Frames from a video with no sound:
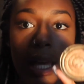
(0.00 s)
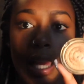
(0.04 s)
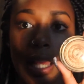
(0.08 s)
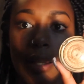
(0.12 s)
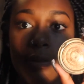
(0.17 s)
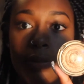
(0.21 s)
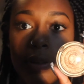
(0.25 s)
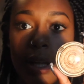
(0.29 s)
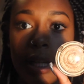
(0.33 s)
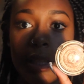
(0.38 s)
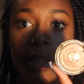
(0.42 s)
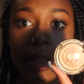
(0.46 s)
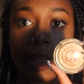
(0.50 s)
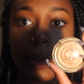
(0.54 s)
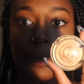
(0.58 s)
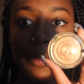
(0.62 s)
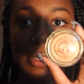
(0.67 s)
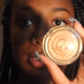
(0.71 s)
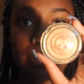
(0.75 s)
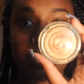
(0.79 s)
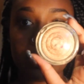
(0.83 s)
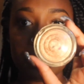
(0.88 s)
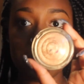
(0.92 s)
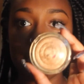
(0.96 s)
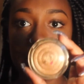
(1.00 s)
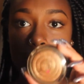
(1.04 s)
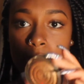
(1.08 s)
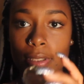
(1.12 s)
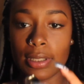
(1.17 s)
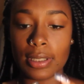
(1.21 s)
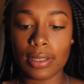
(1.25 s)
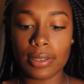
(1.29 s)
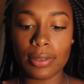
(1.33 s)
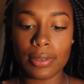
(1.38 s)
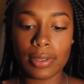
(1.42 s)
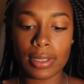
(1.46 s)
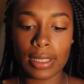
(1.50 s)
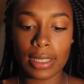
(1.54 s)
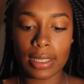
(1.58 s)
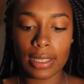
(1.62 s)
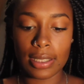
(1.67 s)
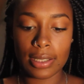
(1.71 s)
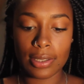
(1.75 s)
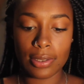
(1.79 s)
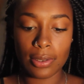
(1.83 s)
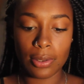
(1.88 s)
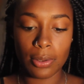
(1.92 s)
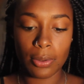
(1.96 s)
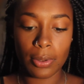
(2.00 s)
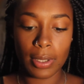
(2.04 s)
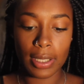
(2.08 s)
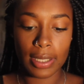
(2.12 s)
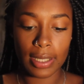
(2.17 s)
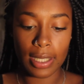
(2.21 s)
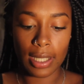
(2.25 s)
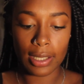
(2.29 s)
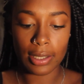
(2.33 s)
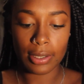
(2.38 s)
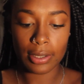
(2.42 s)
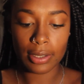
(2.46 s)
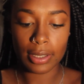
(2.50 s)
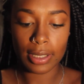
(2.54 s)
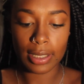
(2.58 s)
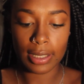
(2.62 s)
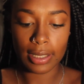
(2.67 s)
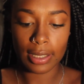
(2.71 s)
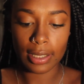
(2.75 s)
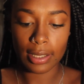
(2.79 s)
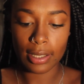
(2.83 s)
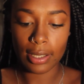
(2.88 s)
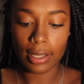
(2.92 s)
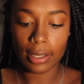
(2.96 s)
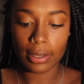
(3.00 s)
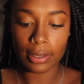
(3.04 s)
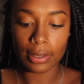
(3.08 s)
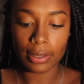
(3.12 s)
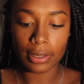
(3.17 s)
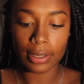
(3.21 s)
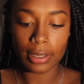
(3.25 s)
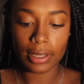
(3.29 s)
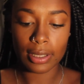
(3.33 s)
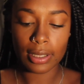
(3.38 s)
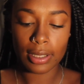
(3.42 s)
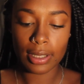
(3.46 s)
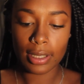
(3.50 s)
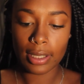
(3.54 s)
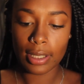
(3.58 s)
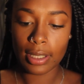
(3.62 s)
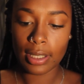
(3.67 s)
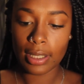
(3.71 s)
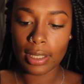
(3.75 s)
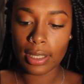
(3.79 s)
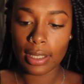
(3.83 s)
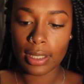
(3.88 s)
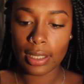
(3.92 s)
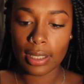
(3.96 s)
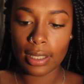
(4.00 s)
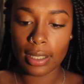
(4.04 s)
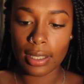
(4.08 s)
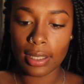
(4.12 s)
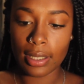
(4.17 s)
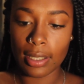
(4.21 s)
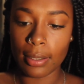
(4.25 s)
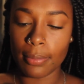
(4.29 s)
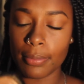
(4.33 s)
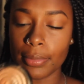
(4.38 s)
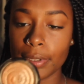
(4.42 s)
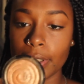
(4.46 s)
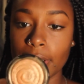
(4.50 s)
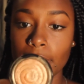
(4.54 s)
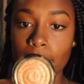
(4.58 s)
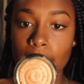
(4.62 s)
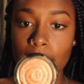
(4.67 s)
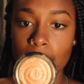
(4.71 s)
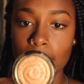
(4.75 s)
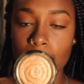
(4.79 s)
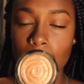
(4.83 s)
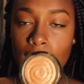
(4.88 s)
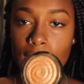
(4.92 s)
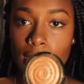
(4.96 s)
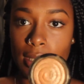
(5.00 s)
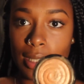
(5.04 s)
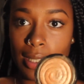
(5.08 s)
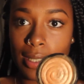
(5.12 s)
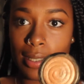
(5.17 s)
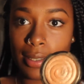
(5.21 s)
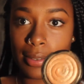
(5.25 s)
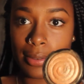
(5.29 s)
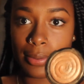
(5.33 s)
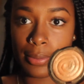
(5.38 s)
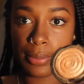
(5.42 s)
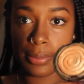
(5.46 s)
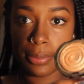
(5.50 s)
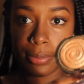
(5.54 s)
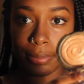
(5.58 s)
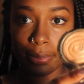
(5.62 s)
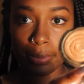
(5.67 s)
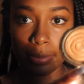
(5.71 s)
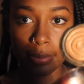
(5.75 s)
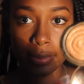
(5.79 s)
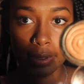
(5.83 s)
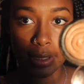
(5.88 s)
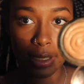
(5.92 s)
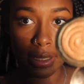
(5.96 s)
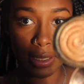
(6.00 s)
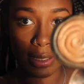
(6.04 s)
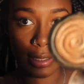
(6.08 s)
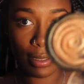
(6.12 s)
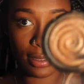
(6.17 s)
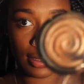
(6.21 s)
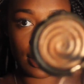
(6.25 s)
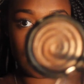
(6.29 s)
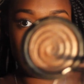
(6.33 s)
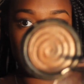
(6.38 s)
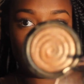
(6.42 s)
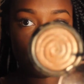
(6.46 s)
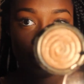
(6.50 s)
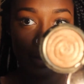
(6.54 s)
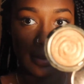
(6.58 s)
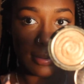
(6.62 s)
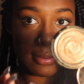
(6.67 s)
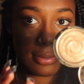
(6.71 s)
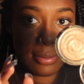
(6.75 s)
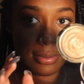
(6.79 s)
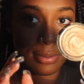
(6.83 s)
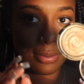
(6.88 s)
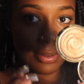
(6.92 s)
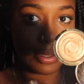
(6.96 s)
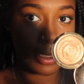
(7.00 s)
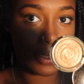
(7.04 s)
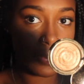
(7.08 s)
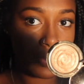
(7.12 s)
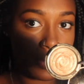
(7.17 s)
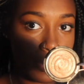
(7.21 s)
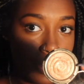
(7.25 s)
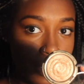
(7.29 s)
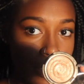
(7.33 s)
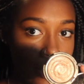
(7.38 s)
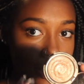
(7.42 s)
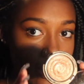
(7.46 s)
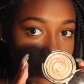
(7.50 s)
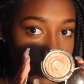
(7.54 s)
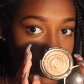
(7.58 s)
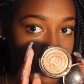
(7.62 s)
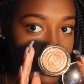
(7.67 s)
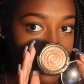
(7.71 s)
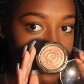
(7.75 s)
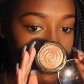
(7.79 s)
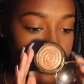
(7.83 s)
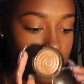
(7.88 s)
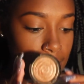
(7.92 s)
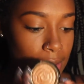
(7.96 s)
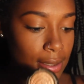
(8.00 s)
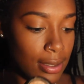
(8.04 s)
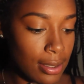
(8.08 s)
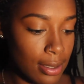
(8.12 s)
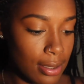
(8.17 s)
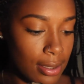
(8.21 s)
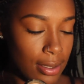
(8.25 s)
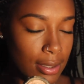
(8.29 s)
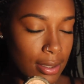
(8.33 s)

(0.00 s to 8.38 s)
And for highlighter, I'm going to be using this Loreal in the color Gilded Honey. And if you can see this,